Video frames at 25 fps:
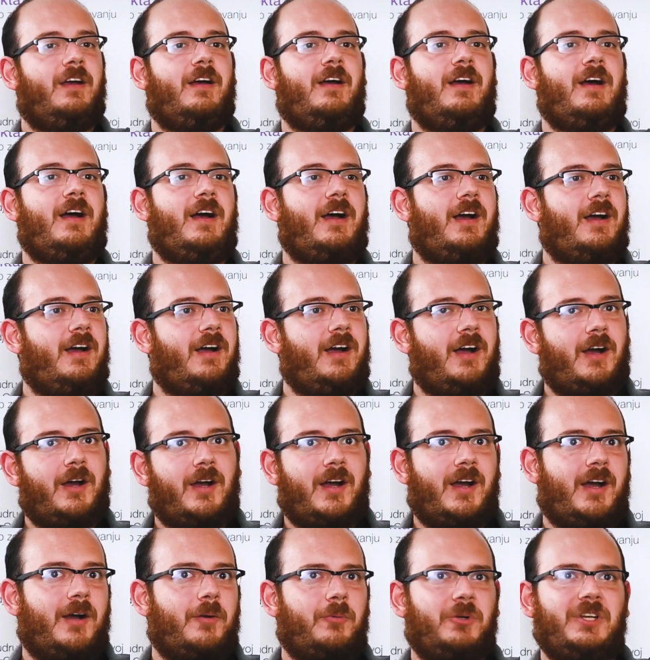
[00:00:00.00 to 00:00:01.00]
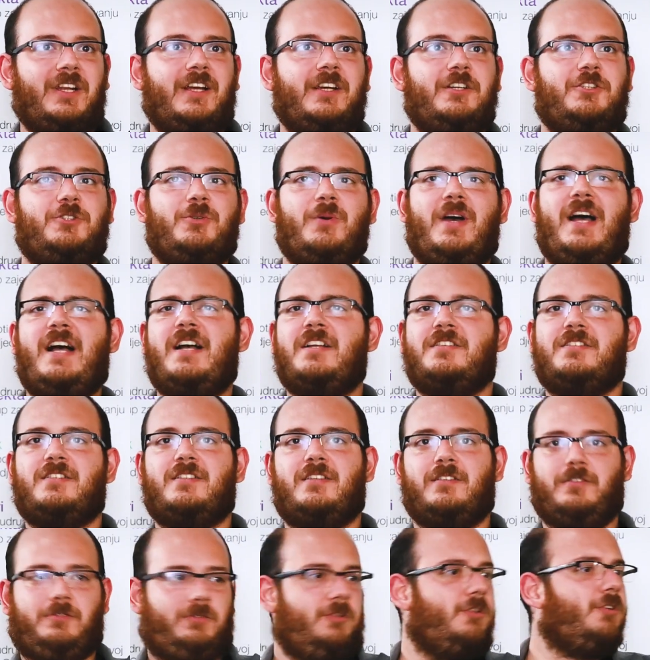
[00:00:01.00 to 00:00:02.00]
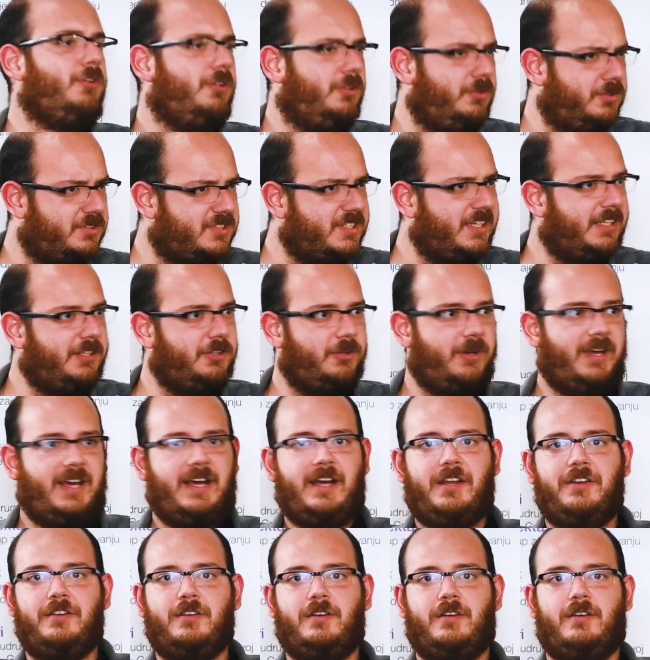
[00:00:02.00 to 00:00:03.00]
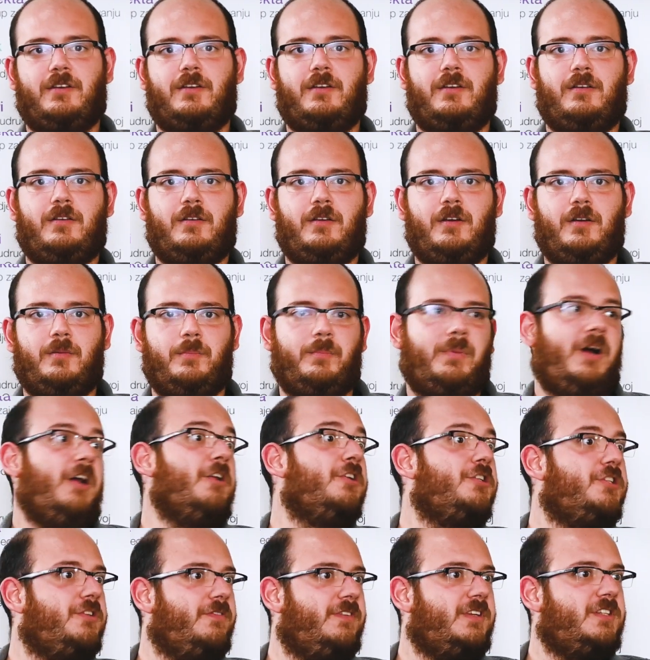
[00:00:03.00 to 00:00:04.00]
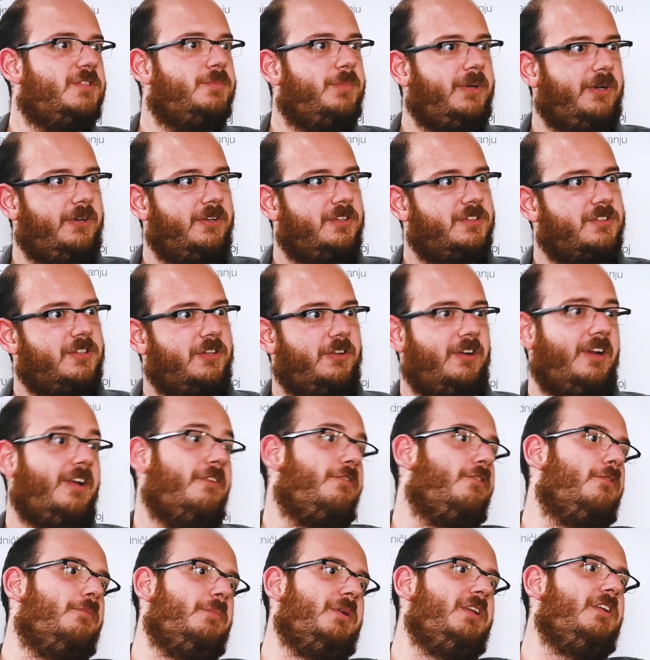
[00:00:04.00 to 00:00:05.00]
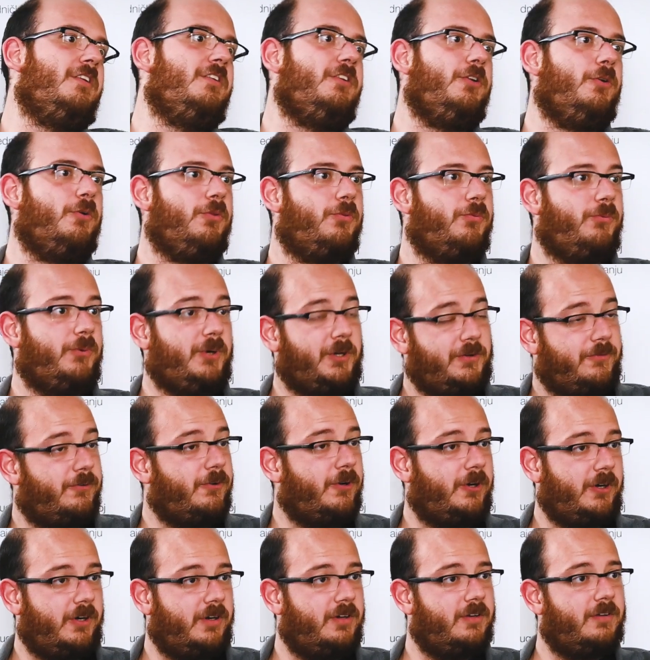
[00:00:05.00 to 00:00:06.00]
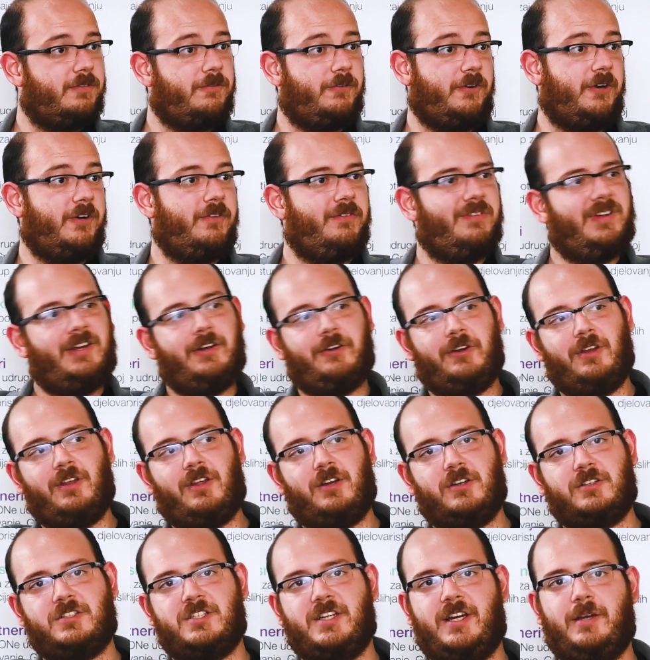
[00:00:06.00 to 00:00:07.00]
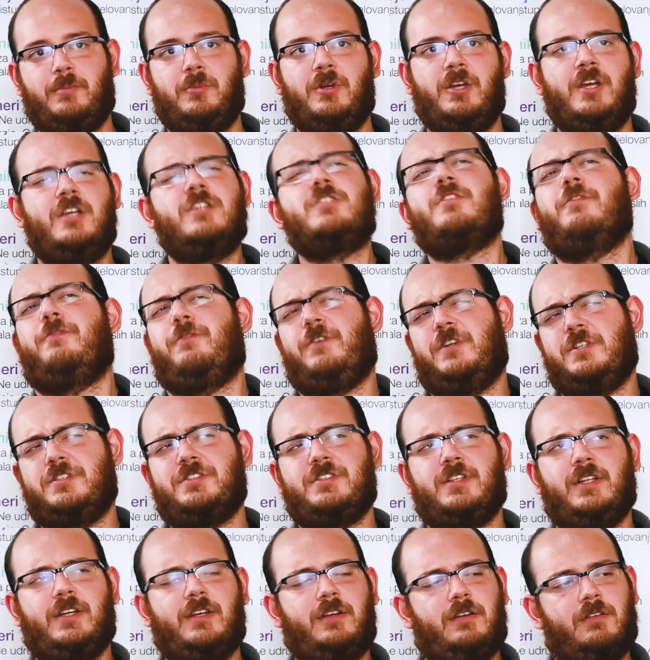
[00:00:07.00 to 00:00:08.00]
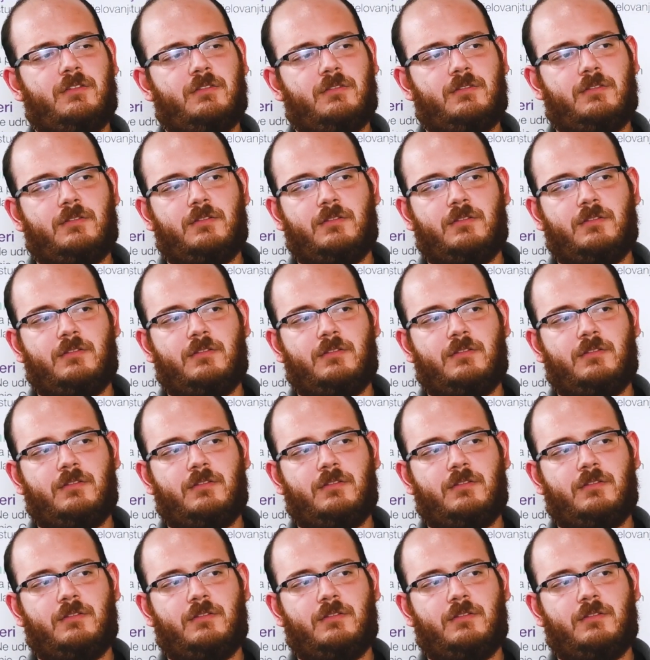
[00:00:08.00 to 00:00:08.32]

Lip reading: I would like to ask, you said you had a bunch of experience in your life. You've been in youth work for a very long time. So firstly,